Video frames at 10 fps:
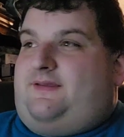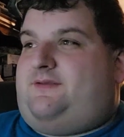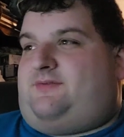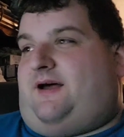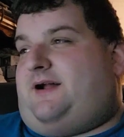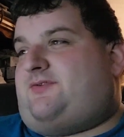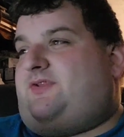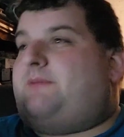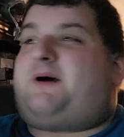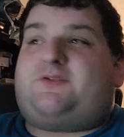is
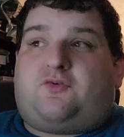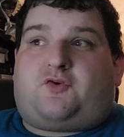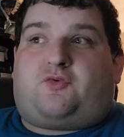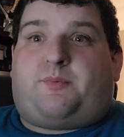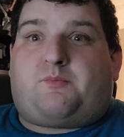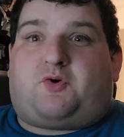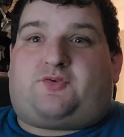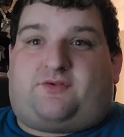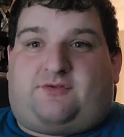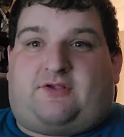honestly, the MonsterVerse has been more
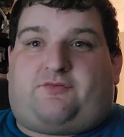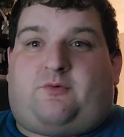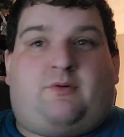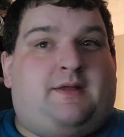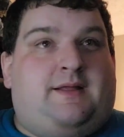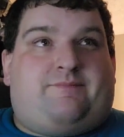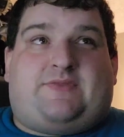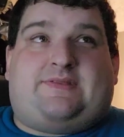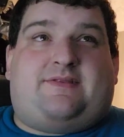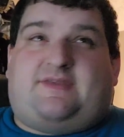successful
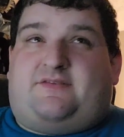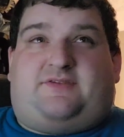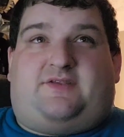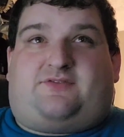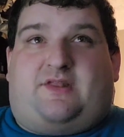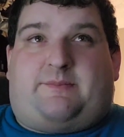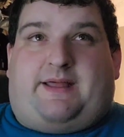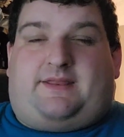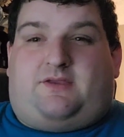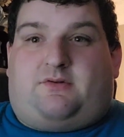than the DC
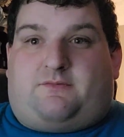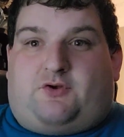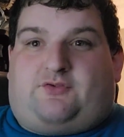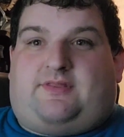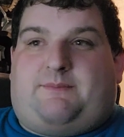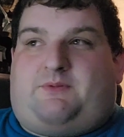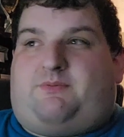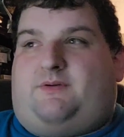Cinematic Universe the